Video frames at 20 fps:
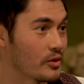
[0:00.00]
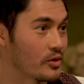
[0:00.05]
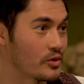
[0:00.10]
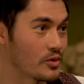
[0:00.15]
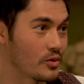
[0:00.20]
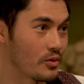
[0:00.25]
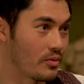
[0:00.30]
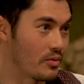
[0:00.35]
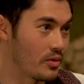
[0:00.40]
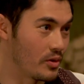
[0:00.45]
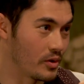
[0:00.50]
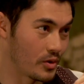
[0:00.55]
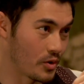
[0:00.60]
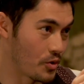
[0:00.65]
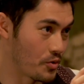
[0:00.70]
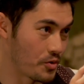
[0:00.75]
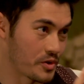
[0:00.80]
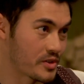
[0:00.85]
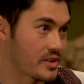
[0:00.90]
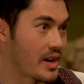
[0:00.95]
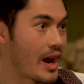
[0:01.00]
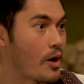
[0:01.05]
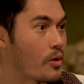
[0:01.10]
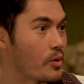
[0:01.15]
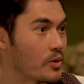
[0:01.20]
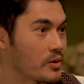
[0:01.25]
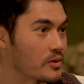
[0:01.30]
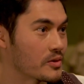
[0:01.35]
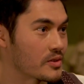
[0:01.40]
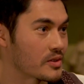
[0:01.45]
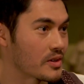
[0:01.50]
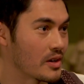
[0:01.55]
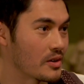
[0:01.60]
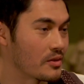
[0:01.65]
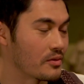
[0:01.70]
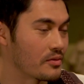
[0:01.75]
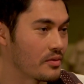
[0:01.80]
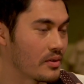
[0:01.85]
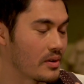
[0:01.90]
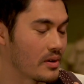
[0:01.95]
sort of the Kurosawa's kind
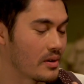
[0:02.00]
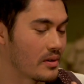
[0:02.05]
of